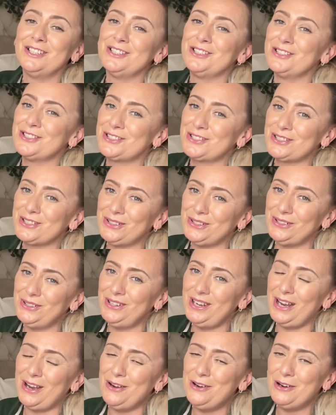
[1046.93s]
So
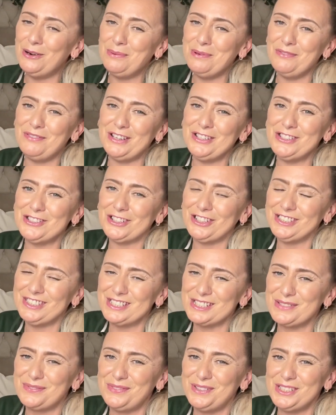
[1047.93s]
I hope you've enjoyed
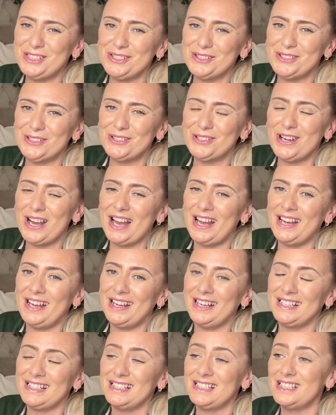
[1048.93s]
this video,
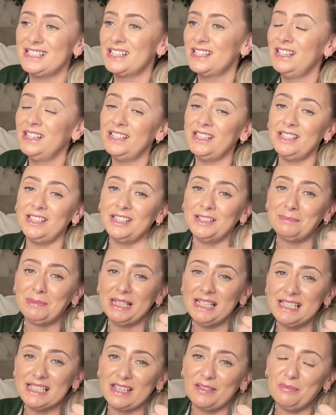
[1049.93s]
and
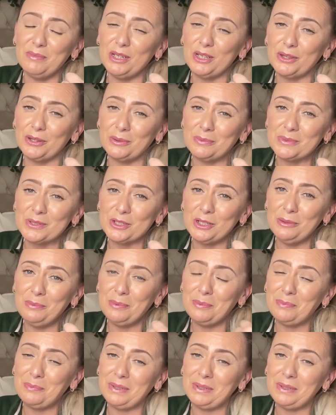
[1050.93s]
please give me a thumbs up.